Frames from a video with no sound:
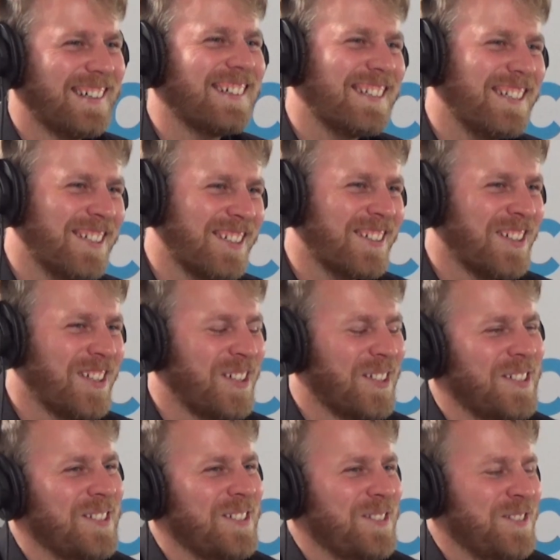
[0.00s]
Yeah.
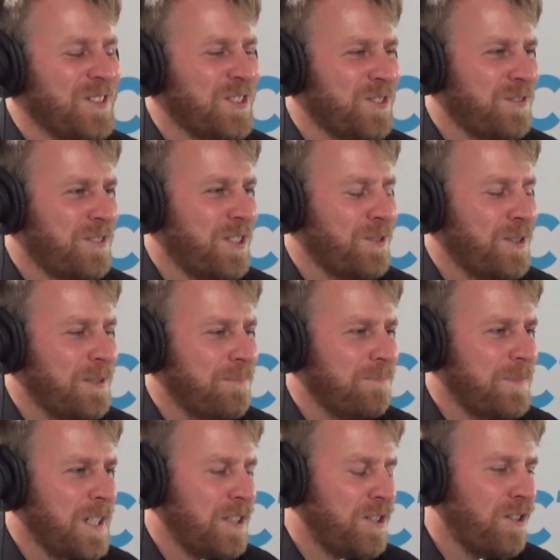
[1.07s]

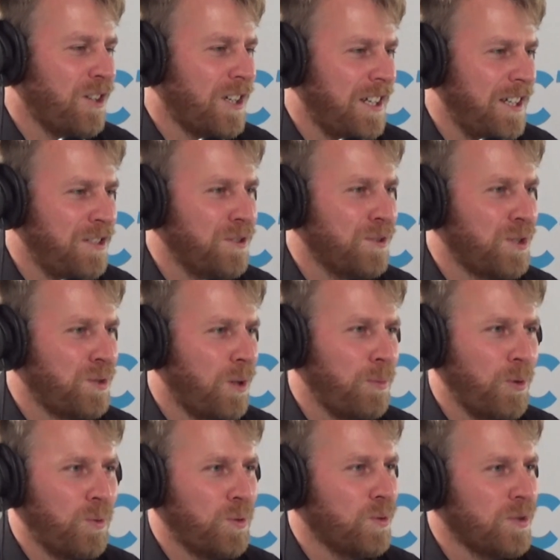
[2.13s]
Did an engine swap,
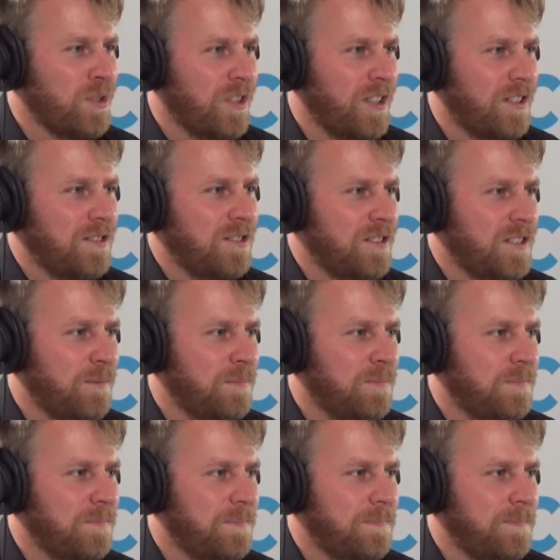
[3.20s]
all sorts of things.
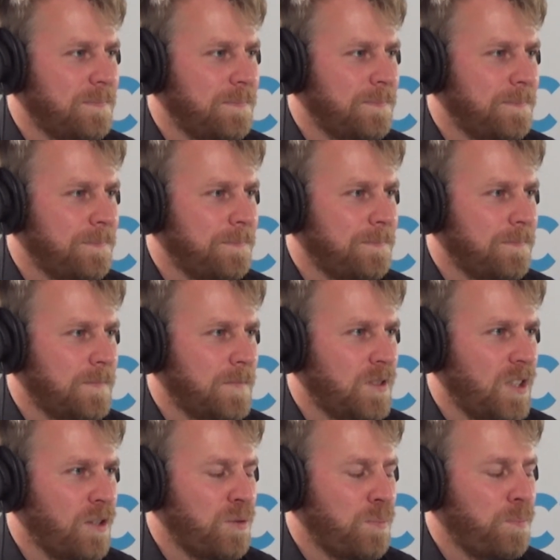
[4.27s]
So
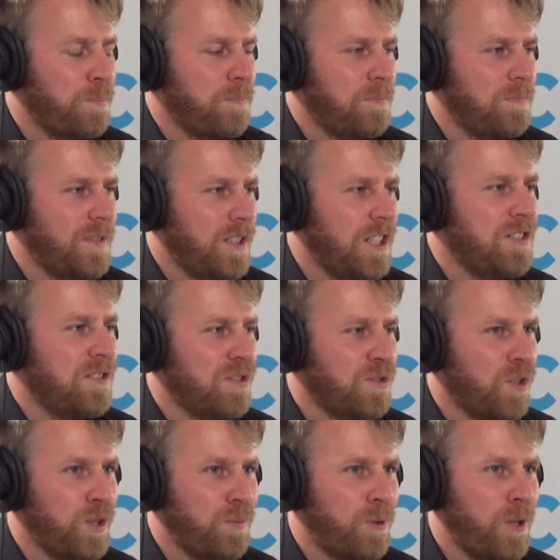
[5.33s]
it's a decent
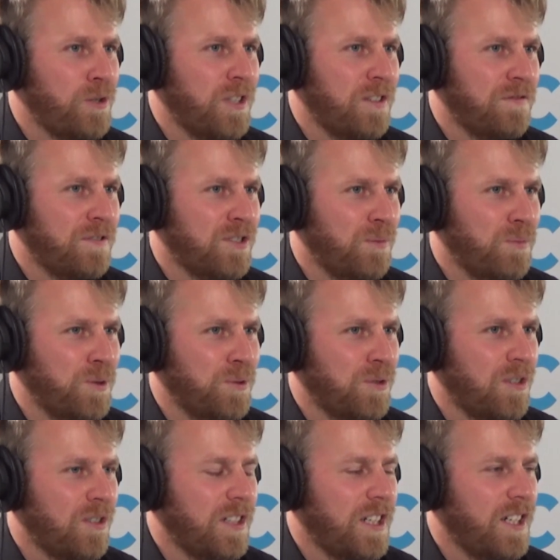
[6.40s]
sized project for someone who's
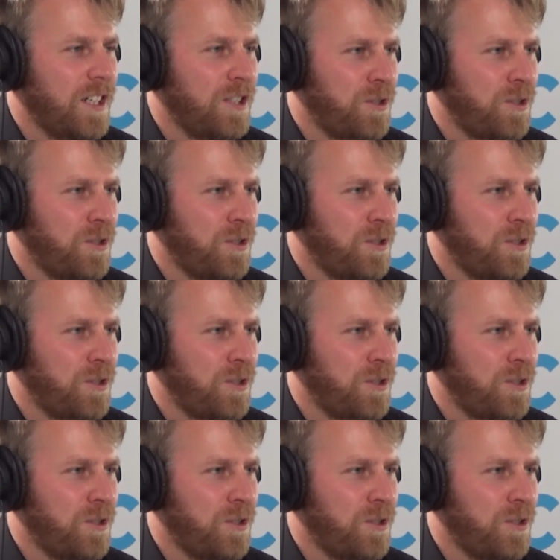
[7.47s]
kind of that age.